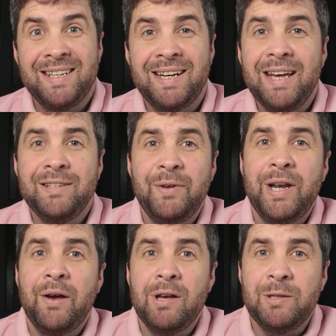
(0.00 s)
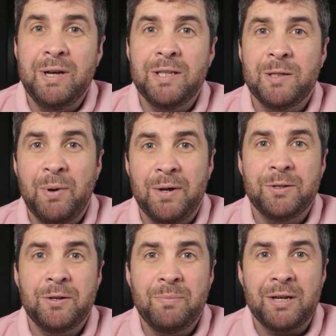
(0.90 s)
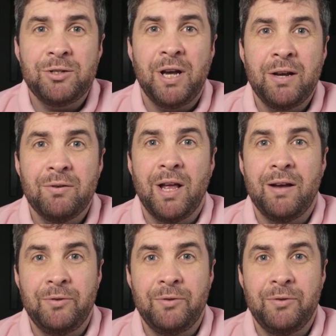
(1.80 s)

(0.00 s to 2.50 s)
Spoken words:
today's video is being sponsored by Shangri-La